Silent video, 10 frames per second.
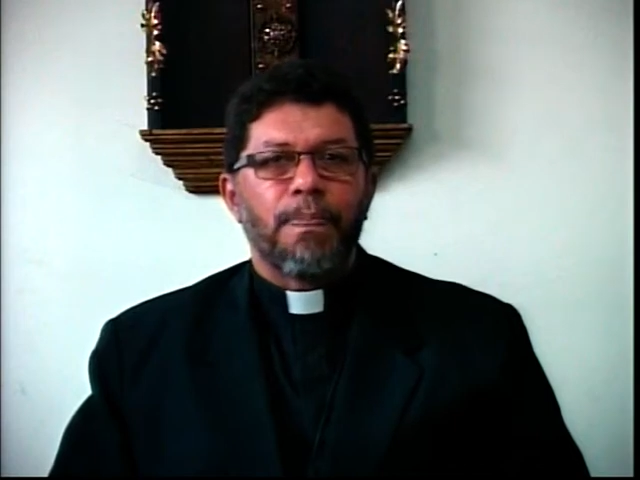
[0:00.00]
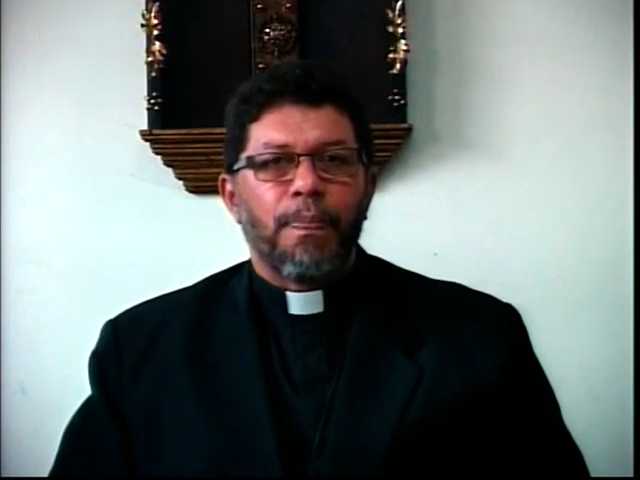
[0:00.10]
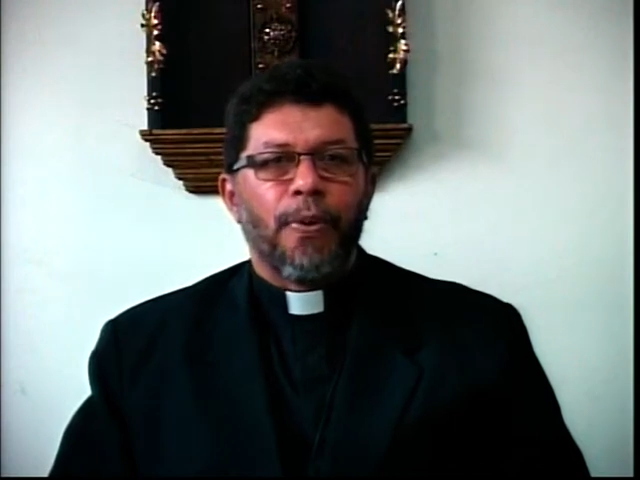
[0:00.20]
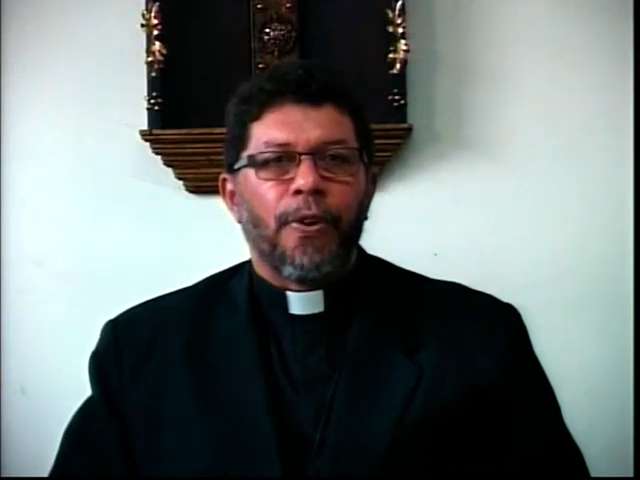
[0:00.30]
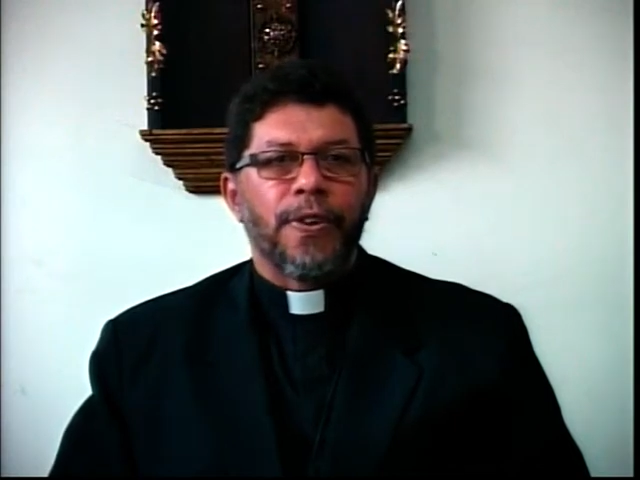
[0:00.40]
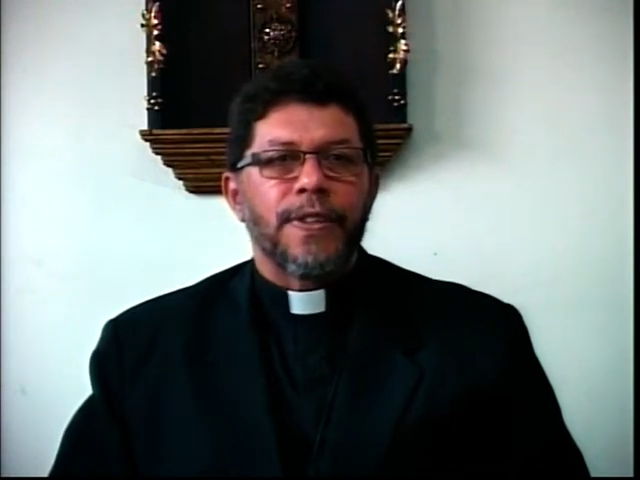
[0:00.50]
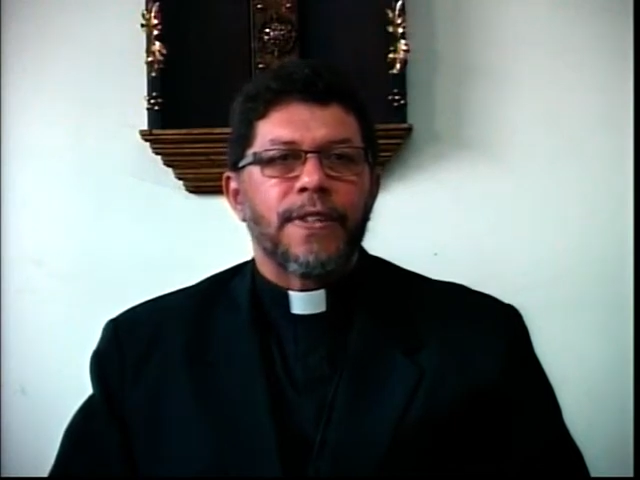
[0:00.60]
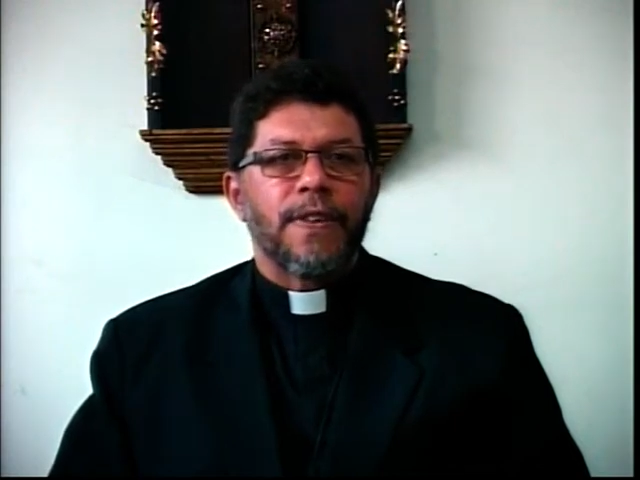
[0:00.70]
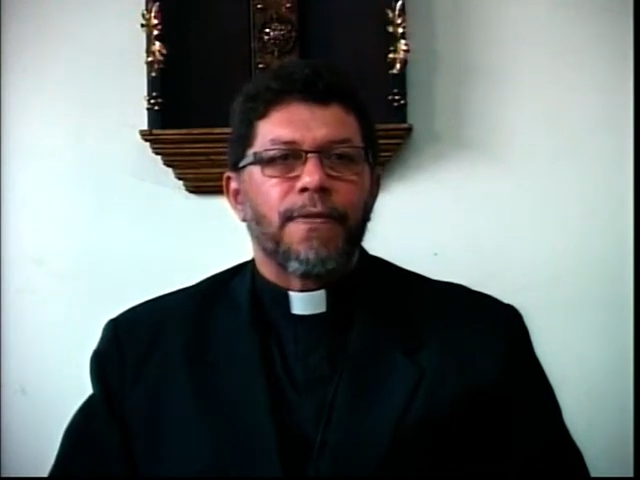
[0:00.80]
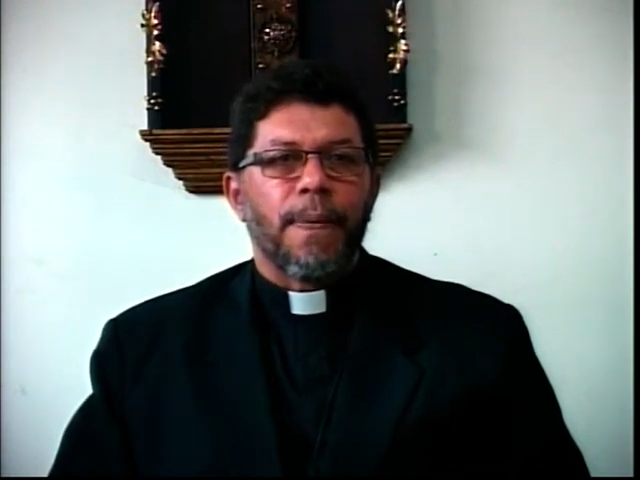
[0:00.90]

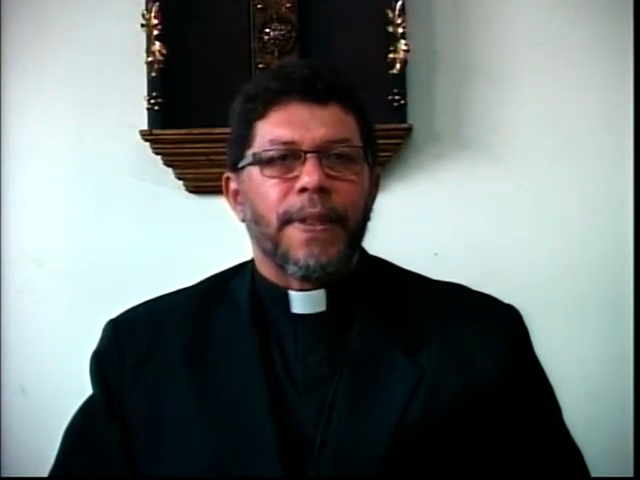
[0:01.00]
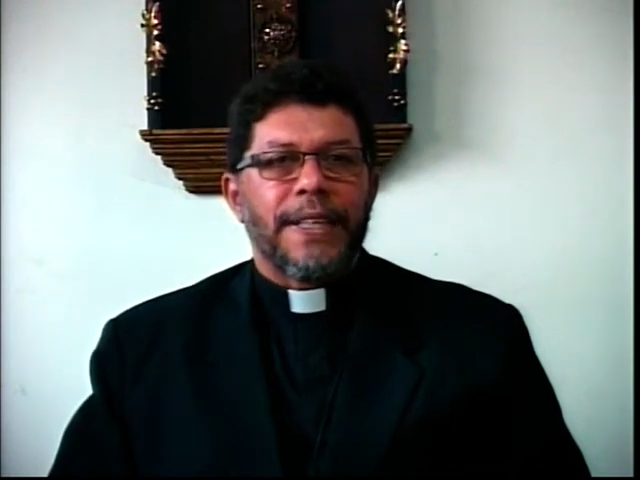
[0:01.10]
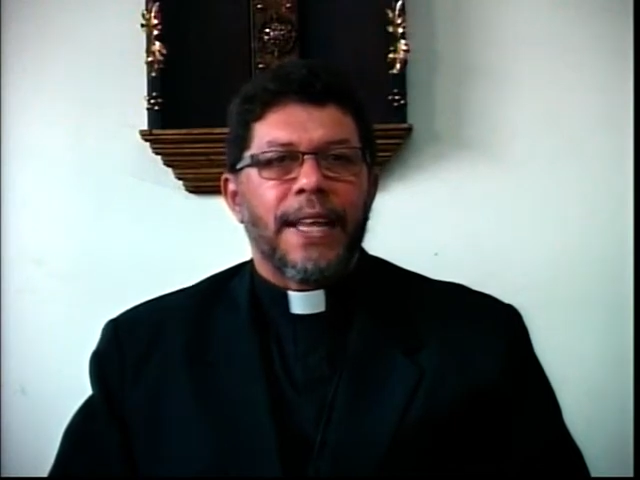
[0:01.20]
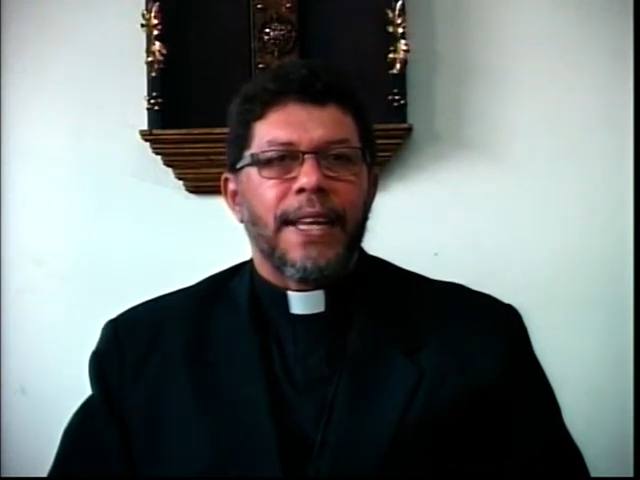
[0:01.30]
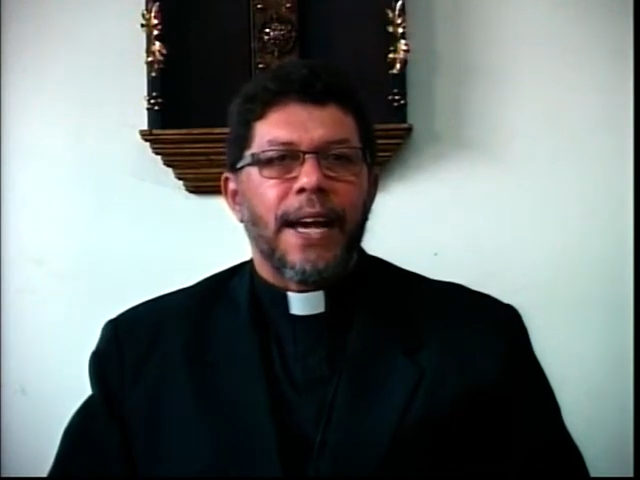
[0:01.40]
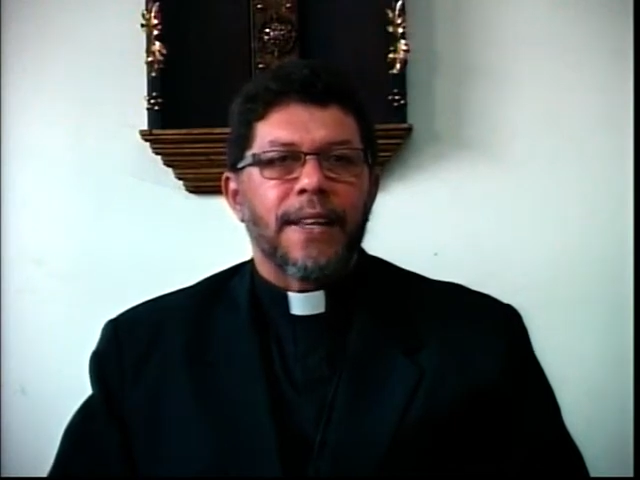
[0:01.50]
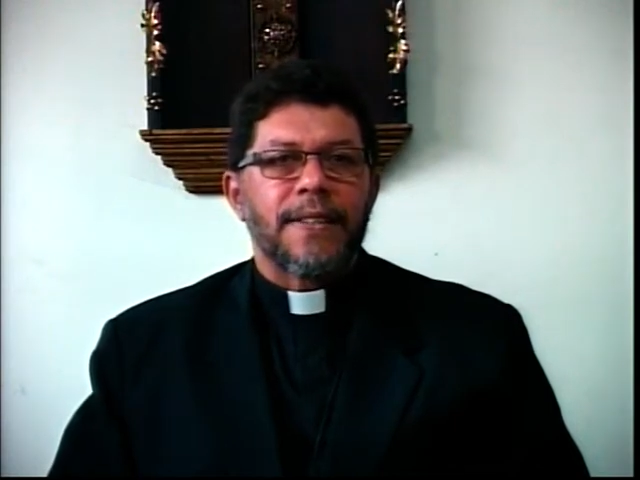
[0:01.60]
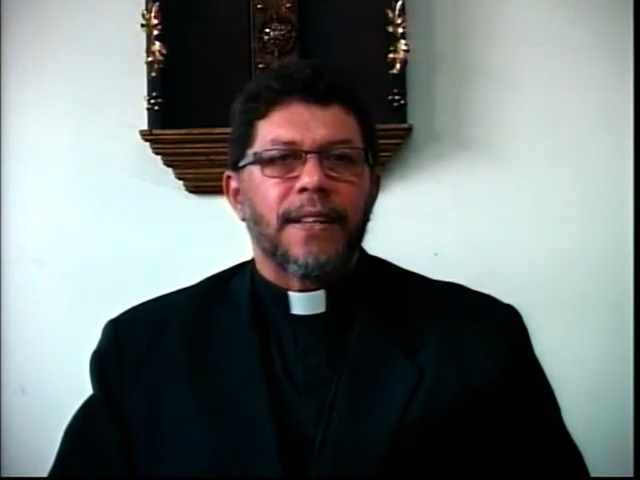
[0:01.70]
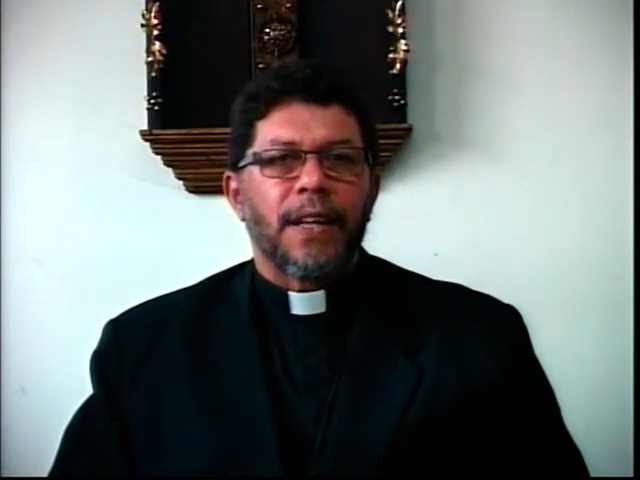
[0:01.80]
pause from the daily hustle